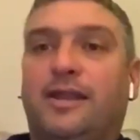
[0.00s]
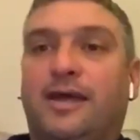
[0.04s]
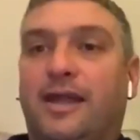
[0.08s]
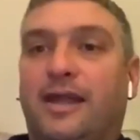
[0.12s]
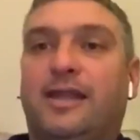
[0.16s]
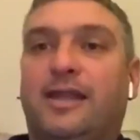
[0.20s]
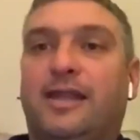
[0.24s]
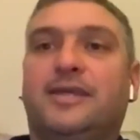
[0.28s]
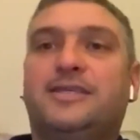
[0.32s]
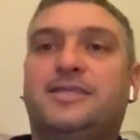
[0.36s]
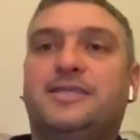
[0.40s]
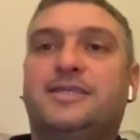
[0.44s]

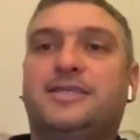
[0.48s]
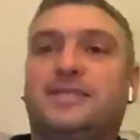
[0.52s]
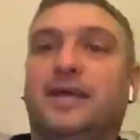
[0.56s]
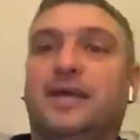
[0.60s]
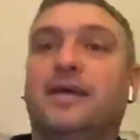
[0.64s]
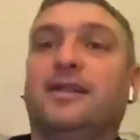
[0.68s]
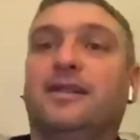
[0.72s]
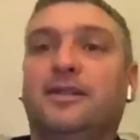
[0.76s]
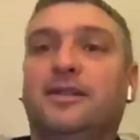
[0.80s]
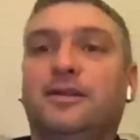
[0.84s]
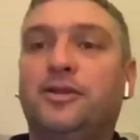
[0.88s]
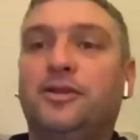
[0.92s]
And they
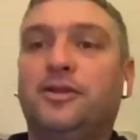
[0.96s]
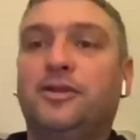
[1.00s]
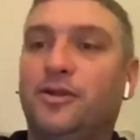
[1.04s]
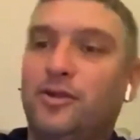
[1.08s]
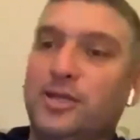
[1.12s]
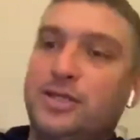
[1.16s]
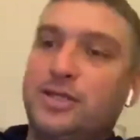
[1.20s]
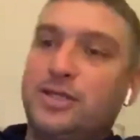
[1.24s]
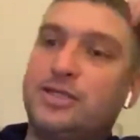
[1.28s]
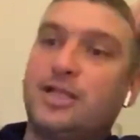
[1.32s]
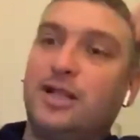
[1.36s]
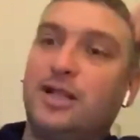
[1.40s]
still,
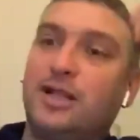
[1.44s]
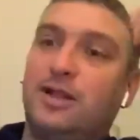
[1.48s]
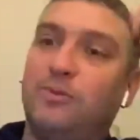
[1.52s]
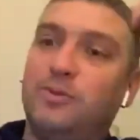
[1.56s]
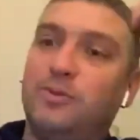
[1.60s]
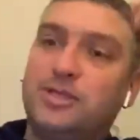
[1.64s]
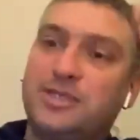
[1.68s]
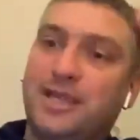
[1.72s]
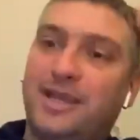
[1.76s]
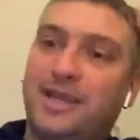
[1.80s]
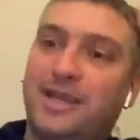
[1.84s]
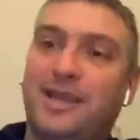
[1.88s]
they still
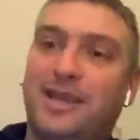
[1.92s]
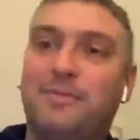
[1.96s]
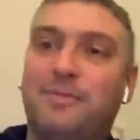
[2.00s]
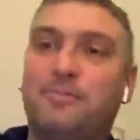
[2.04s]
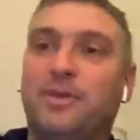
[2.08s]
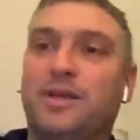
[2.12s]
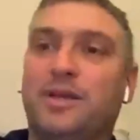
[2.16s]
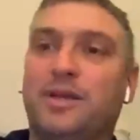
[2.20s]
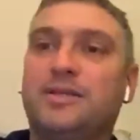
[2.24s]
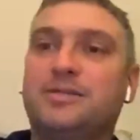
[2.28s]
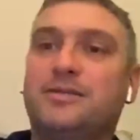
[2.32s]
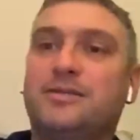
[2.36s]
would say, hit
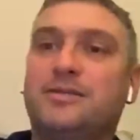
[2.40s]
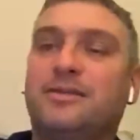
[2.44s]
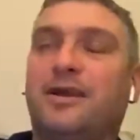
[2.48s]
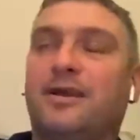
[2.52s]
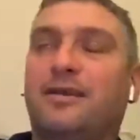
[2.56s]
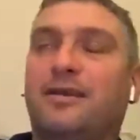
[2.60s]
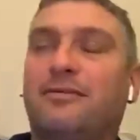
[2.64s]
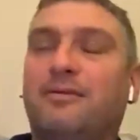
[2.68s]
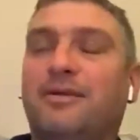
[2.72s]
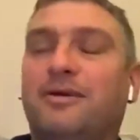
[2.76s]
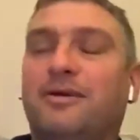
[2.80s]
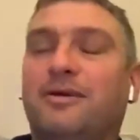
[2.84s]
me,
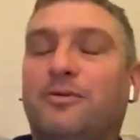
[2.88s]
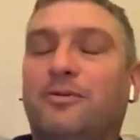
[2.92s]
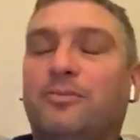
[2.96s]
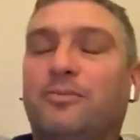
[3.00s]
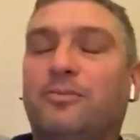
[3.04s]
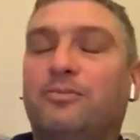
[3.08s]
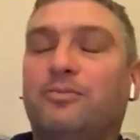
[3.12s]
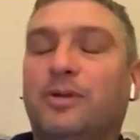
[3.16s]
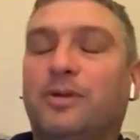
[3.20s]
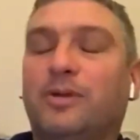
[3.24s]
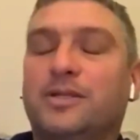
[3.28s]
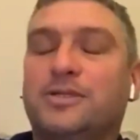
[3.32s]
like
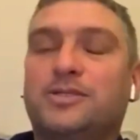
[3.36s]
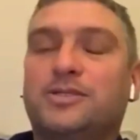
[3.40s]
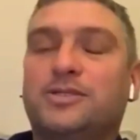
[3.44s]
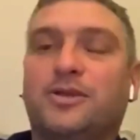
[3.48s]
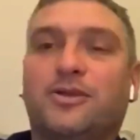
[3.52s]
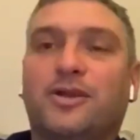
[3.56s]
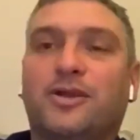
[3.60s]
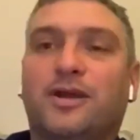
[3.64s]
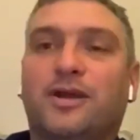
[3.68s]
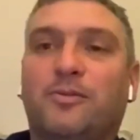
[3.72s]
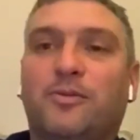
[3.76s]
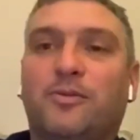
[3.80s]

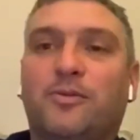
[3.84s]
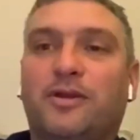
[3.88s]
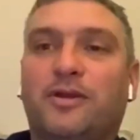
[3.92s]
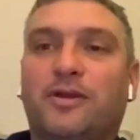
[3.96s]
Instagram or